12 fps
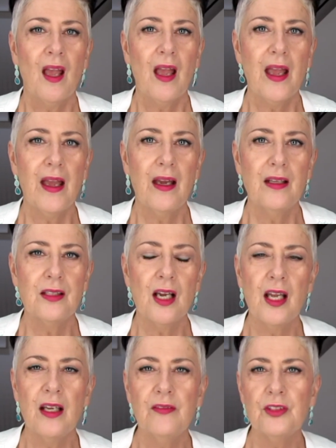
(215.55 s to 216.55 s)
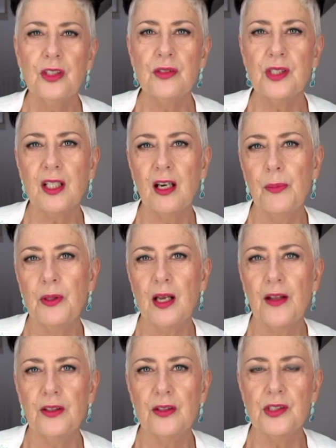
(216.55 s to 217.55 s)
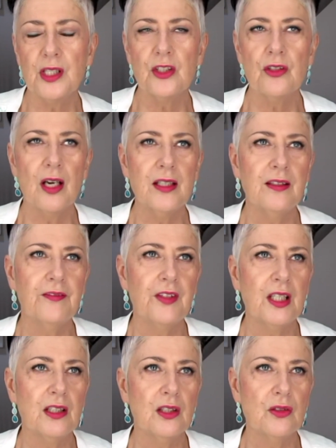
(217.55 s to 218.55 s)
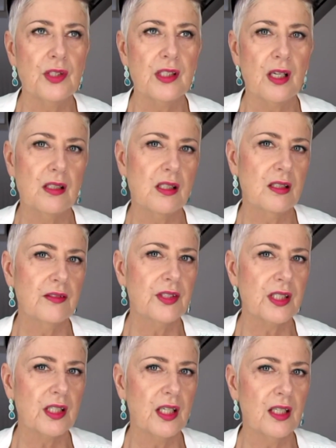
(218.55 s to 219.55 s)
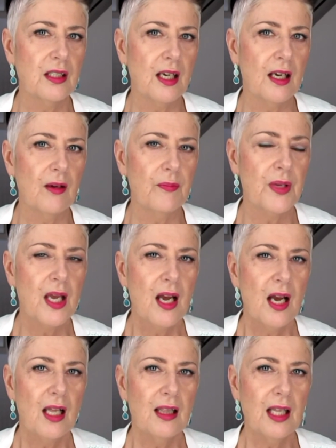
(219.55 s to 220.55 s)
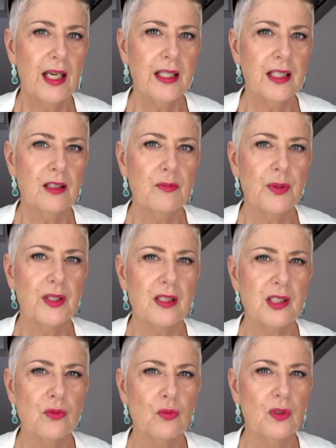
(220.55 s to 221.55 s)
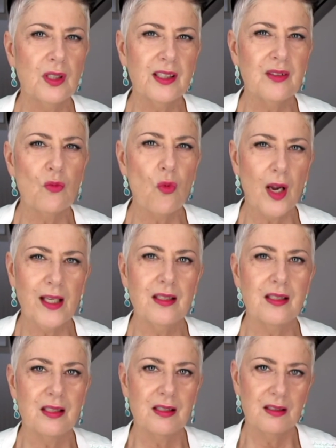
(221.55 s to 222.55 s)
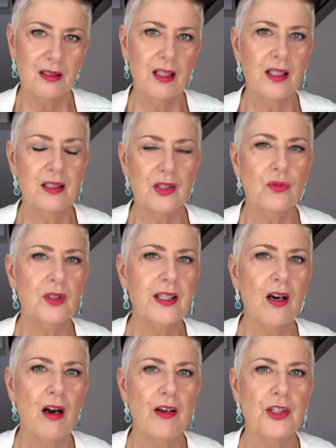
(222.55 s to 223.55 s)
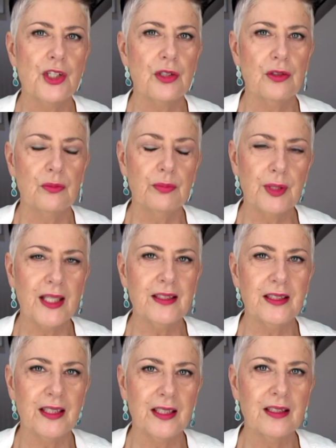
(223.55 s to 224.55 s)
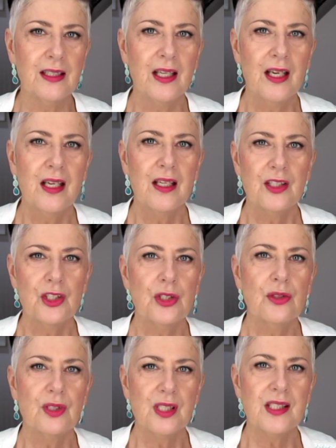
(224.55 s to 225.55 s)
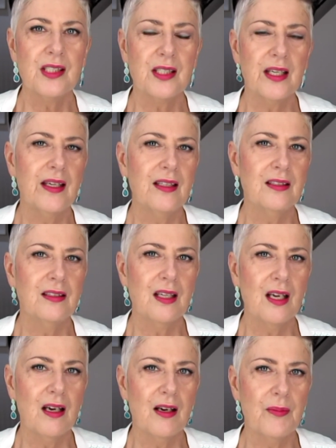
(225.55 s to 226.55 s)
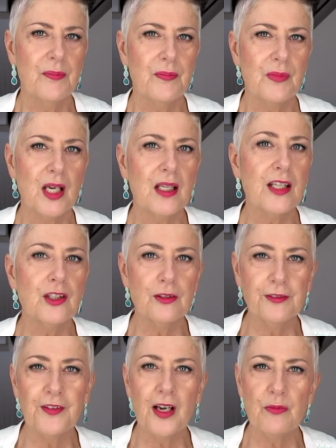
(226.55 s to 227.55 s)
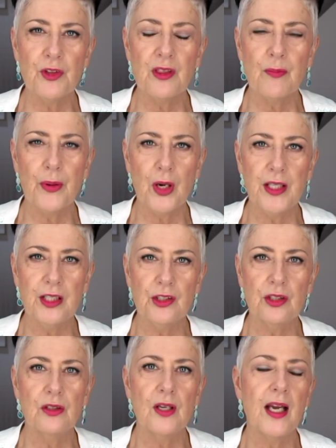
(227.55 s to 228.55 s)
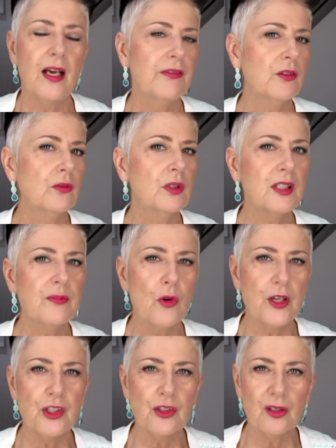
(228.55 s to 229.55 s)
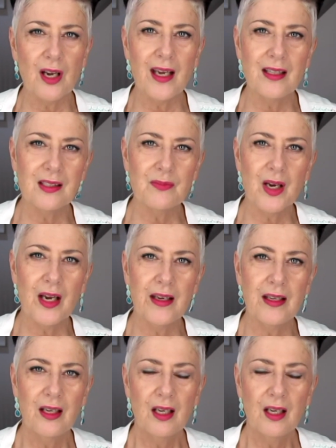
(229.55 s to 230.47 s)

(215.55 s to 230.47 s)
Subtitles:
and I had used a couple others. I tried Aveeno Sensitive Skin. I like it, but it's really white and it's really hard to blend it in to the skin, and I do find with the body too, I have to really moisturize my